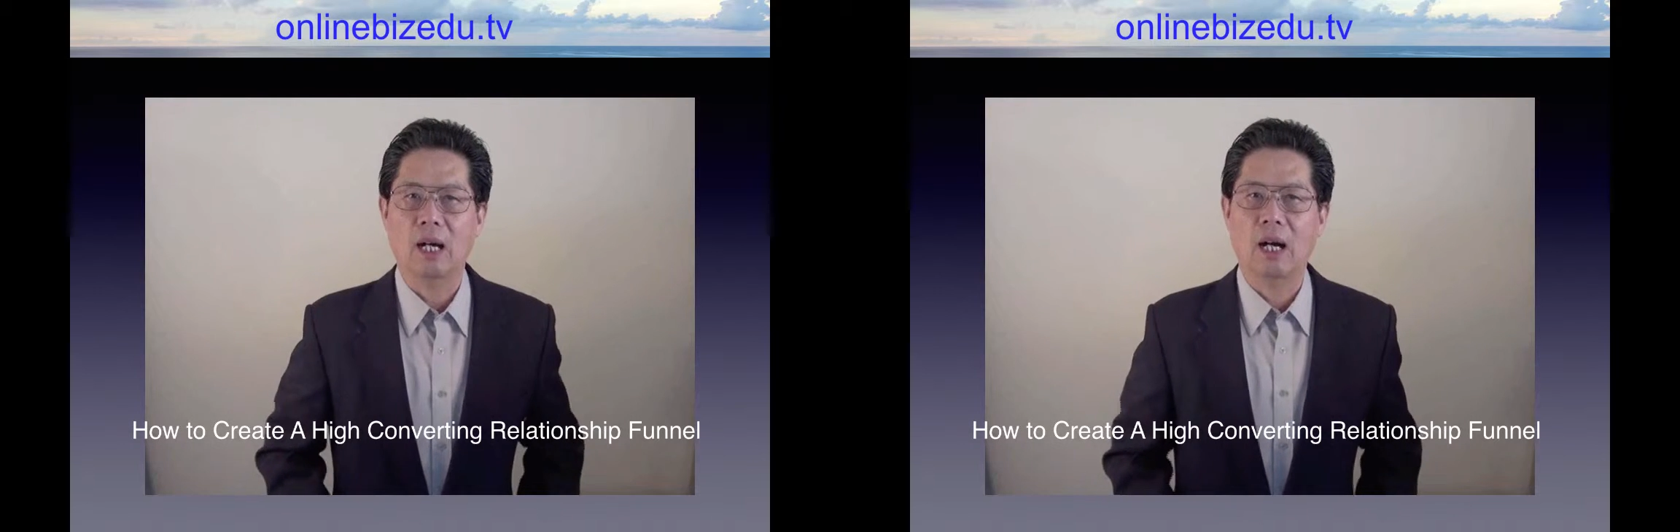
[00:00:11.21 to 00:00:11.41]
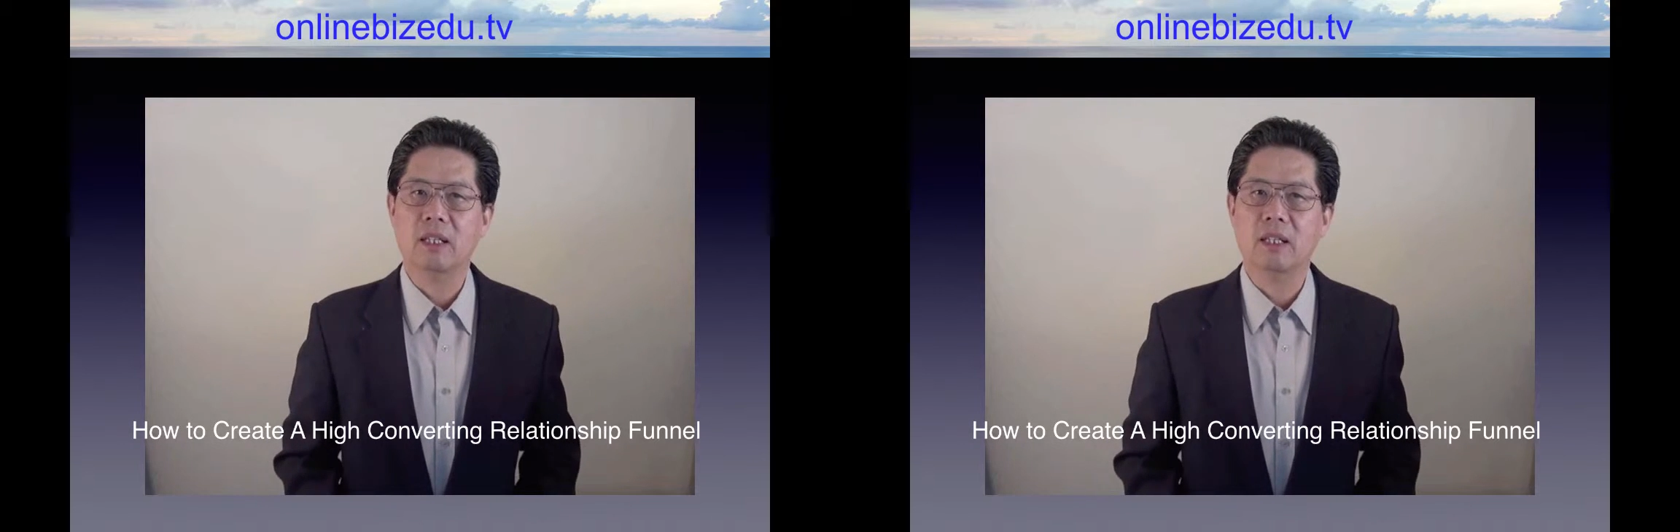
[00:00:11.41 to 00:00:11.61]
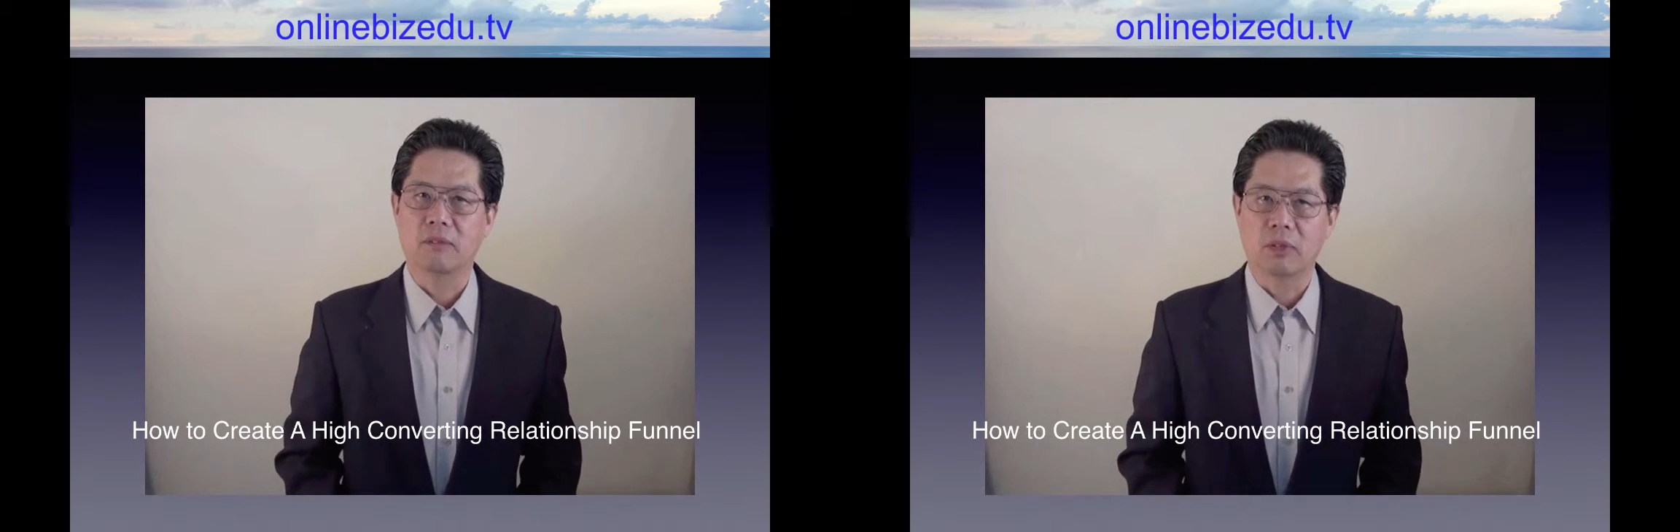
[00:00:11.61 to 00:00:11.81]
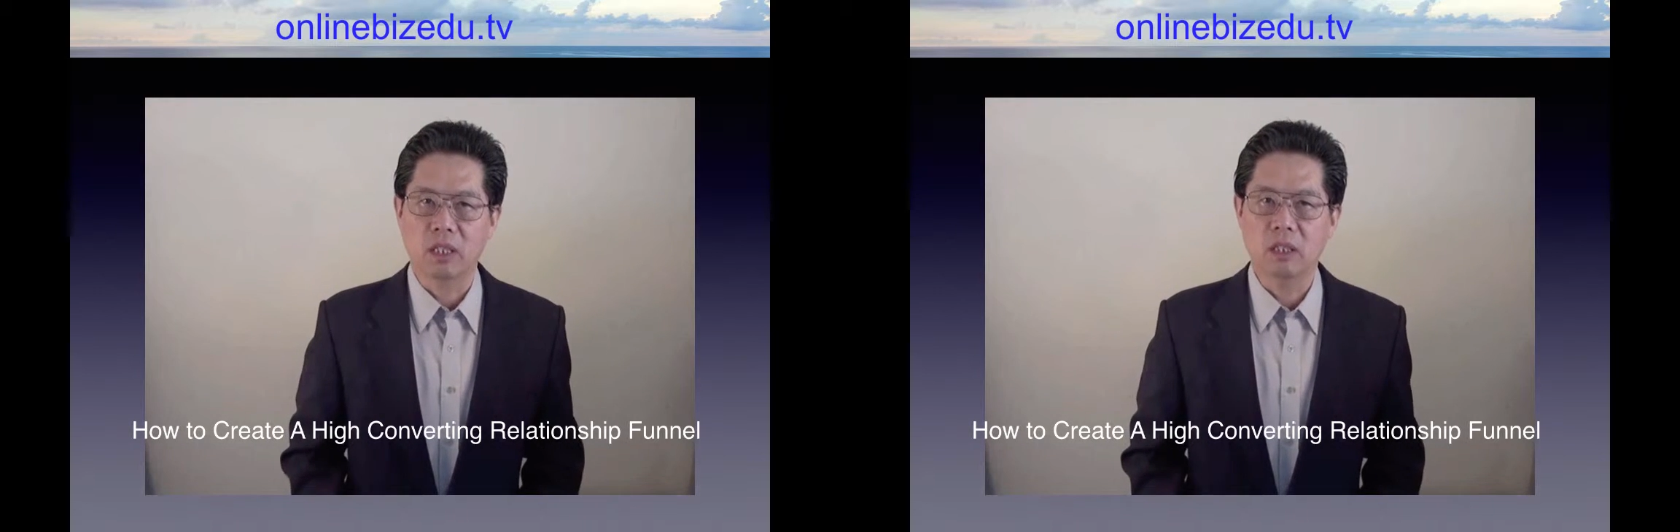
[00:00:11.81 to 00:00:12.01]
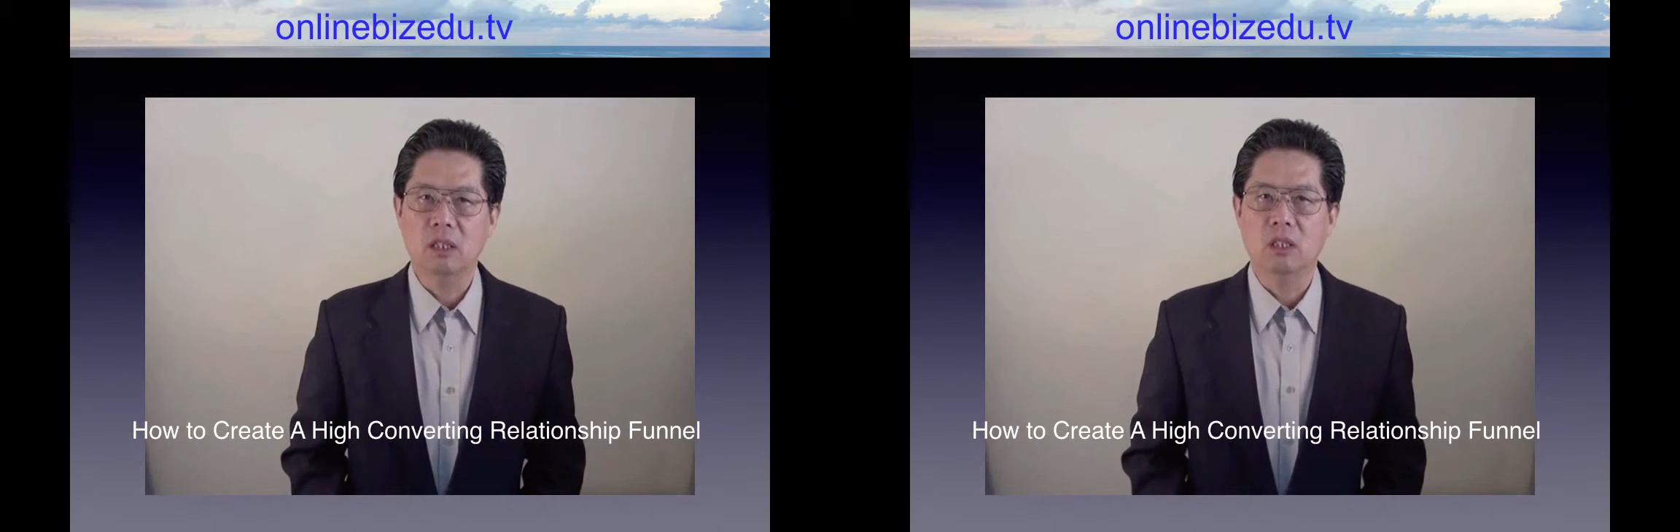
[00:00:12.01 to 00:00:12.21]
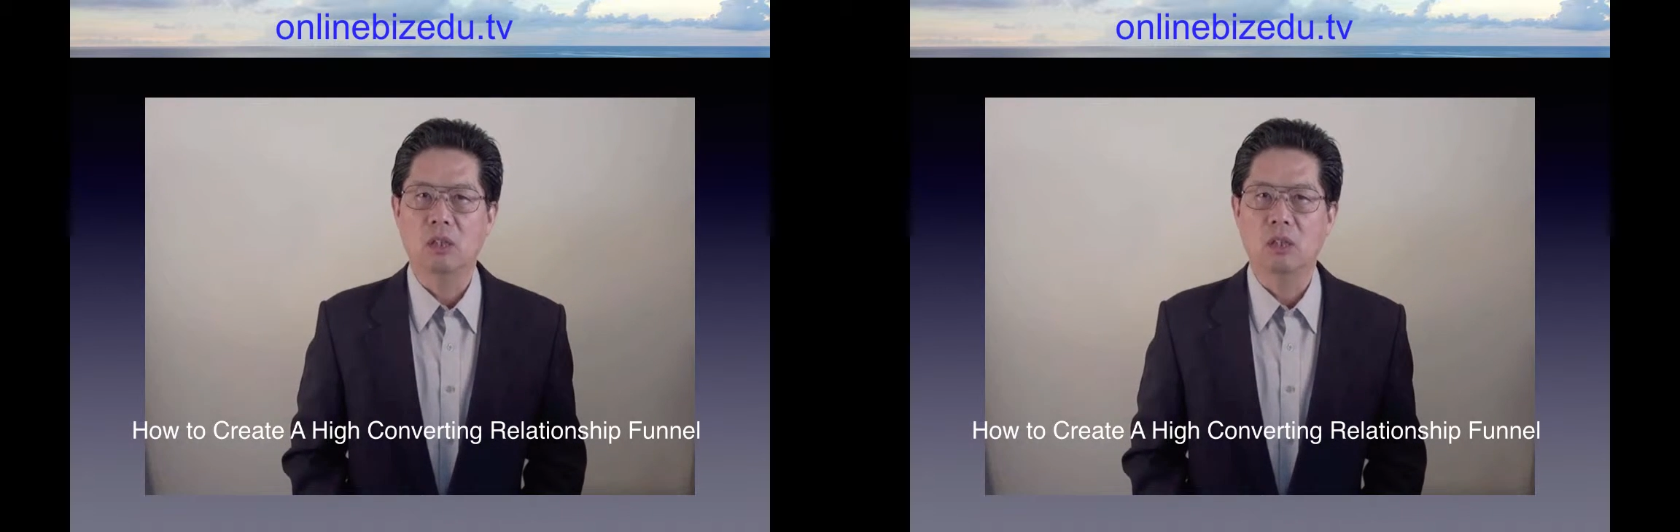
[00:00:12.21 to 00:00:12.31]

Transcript: high converting